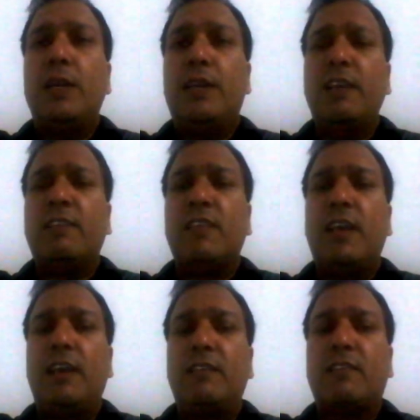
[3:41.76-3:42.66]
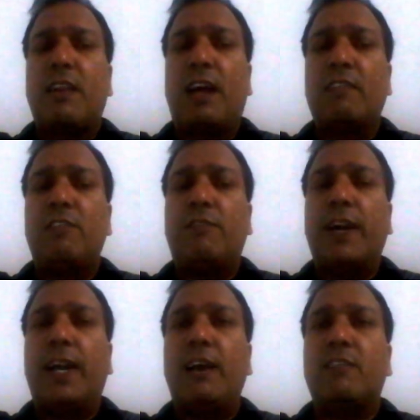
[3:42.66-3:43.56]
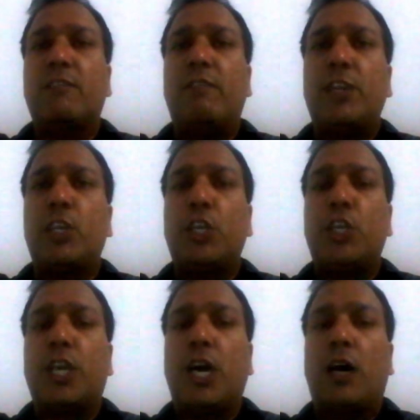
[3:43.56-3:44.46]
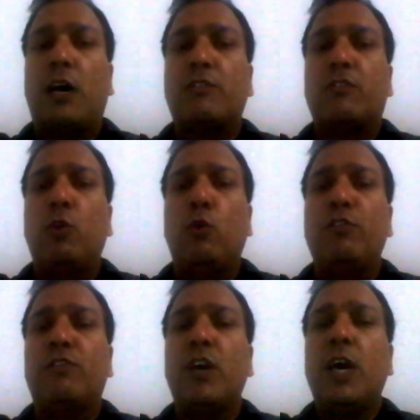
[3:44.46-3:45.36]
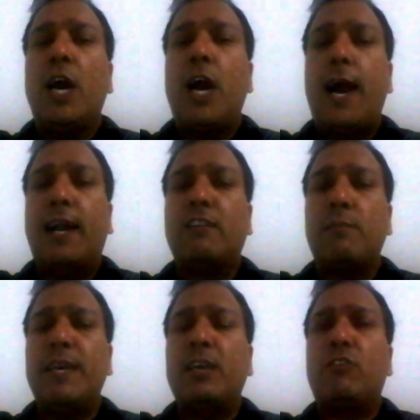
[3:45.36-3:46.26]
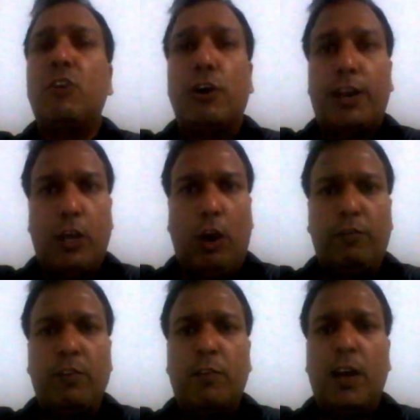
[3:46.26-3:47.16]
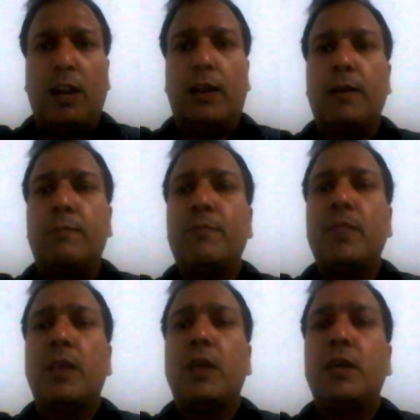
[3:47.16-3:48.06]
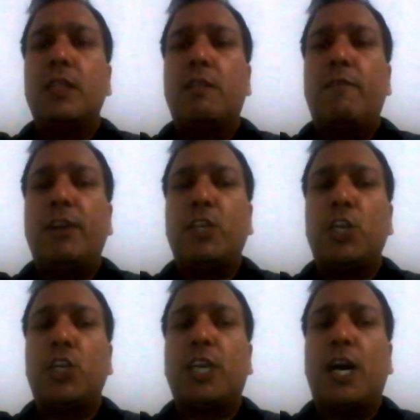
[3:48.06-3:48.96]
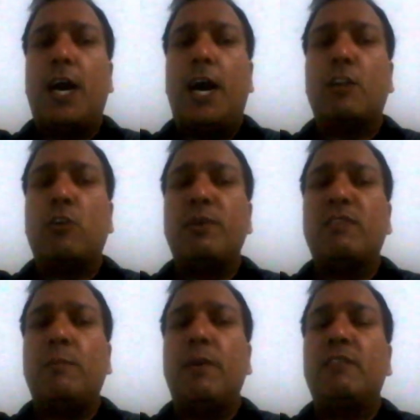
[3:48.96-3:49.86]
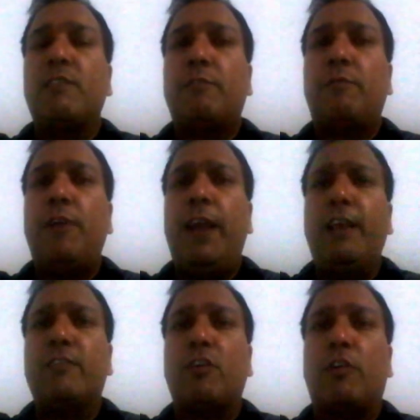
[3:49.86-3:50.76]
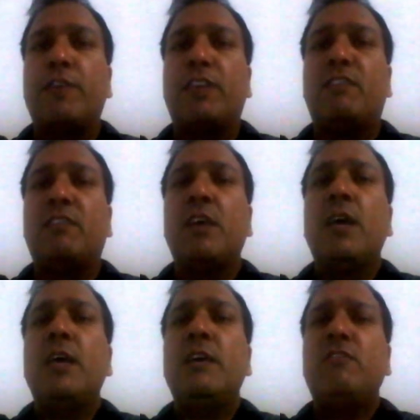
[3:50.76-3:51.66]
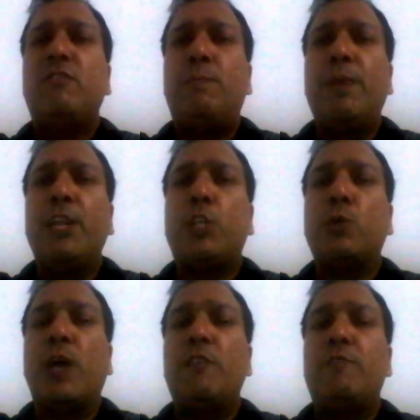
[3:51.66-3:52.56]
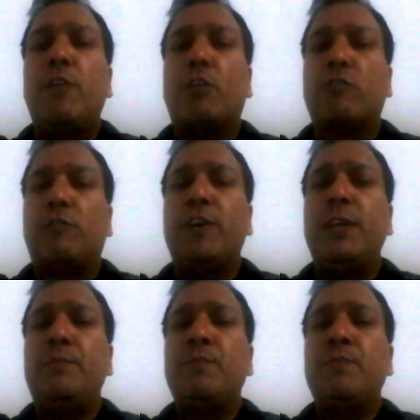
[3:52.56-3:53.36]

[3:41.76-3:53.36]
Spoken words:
This is classified as Vaisesika School's atomic theory of the world. The Vaisesika atomism is a phase of its spiritual philosophy.